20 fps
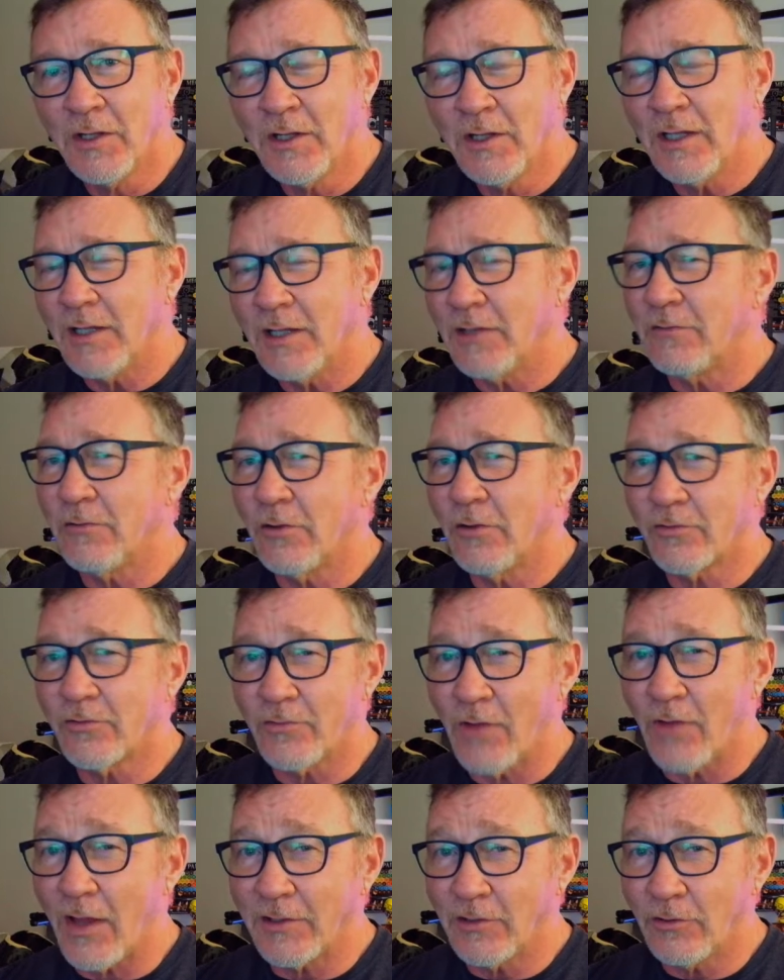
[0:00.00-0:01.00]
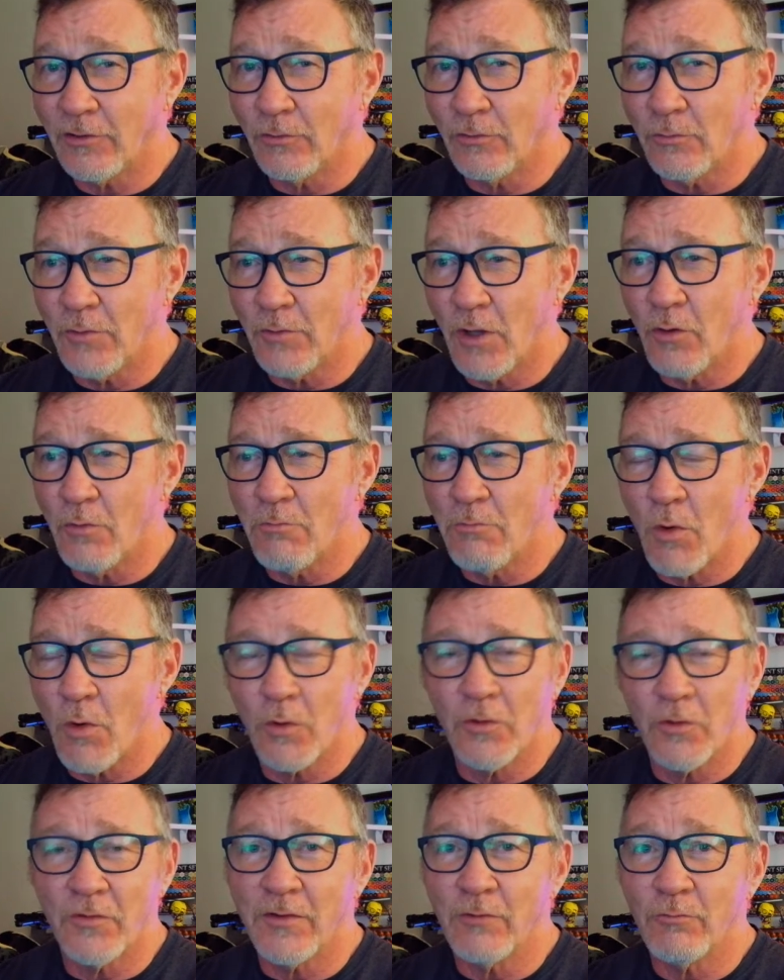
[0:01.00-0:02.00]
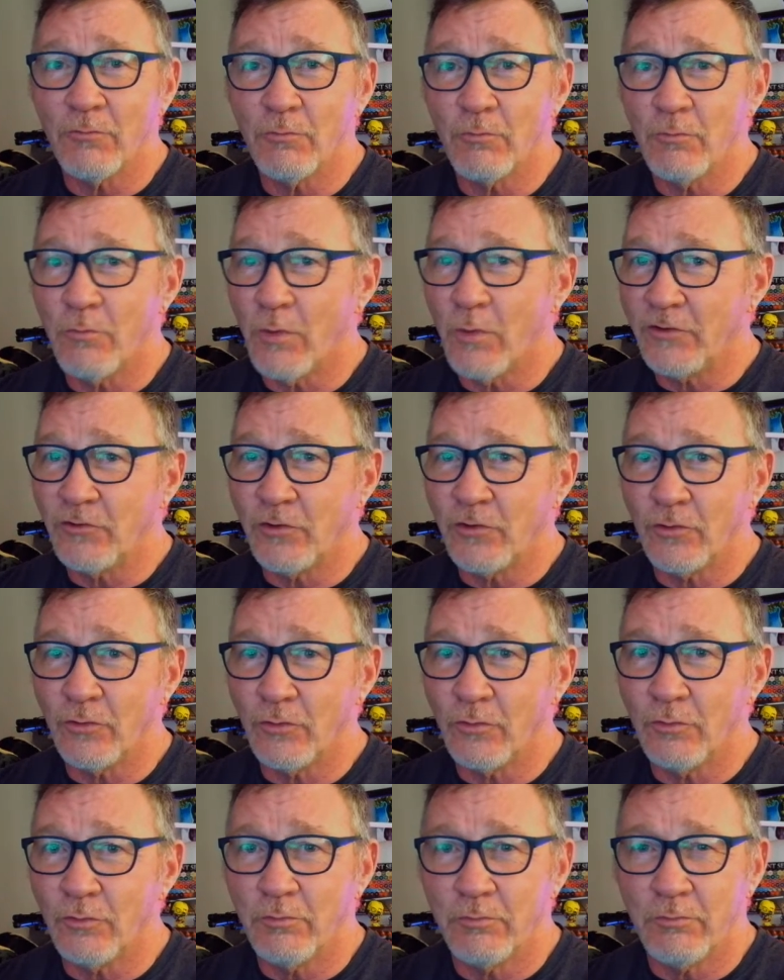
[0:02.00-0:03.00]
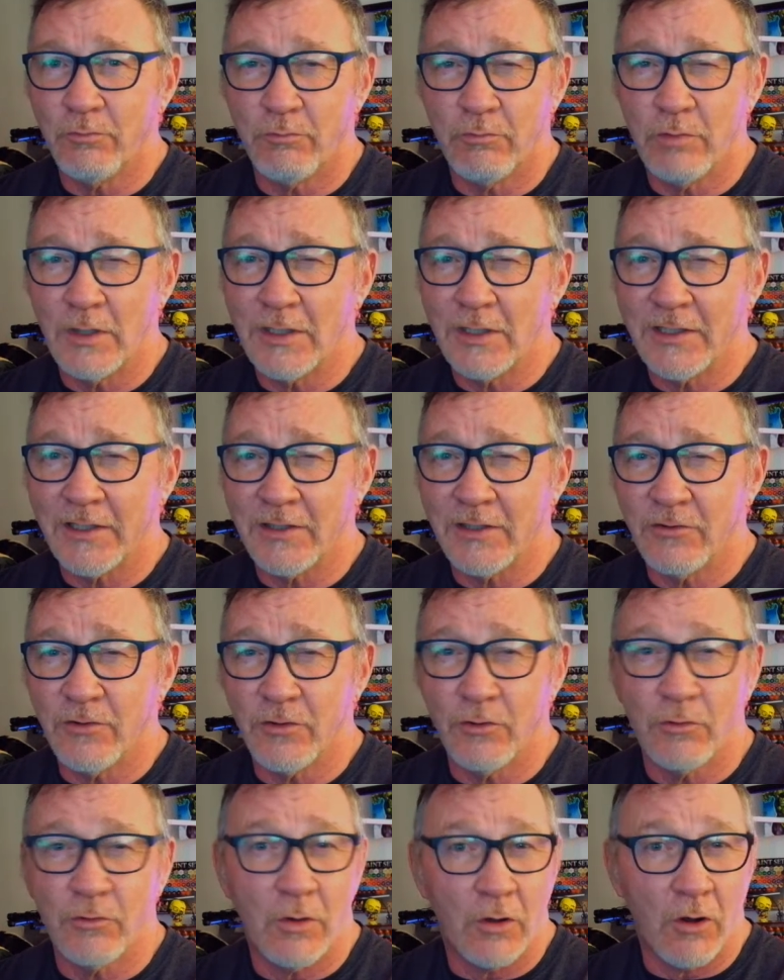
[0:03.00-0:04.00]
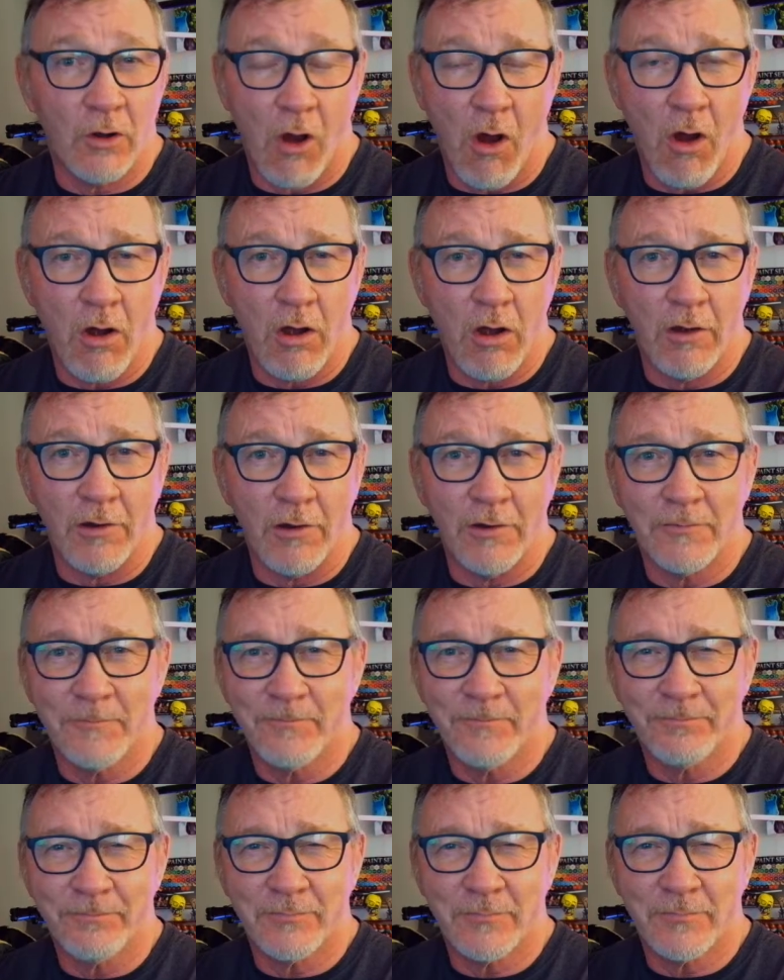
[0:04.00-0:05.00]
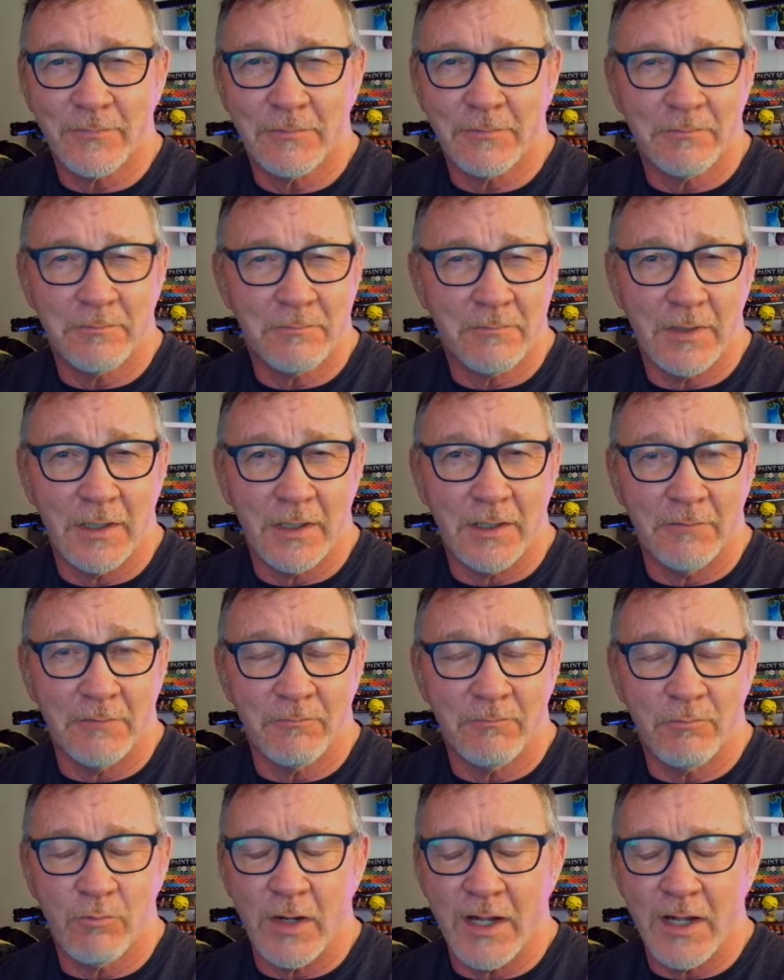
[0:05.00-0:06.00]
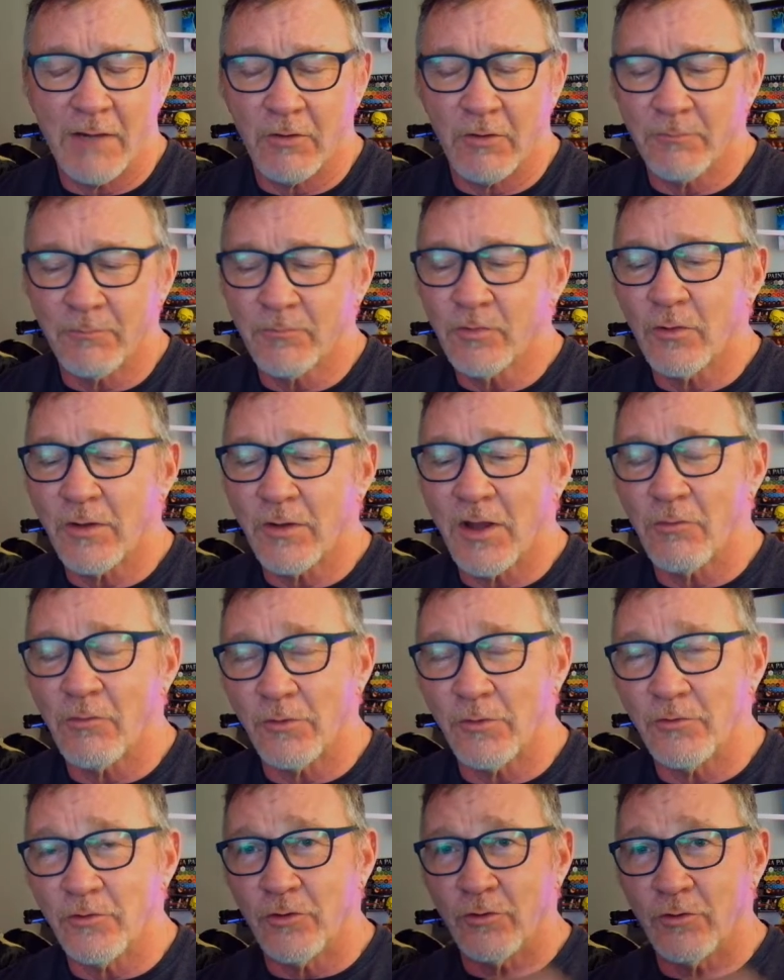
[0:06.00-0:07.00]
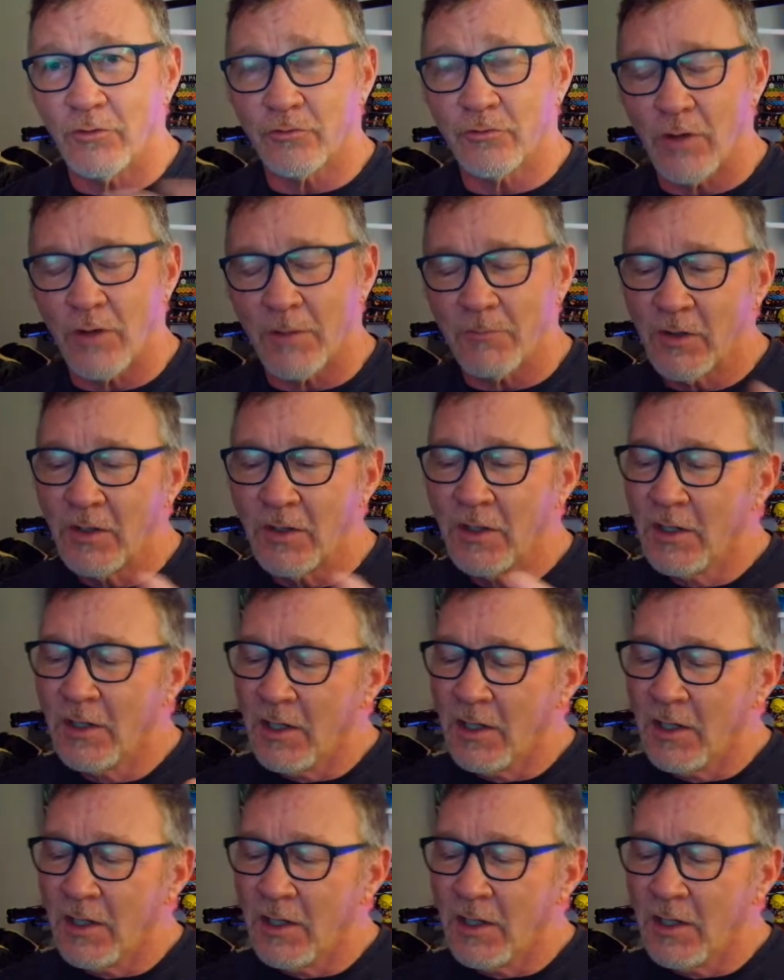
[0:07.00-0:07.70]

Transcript: it looks like you know more than what you really do or are, and whatever. So in other words, you do a script.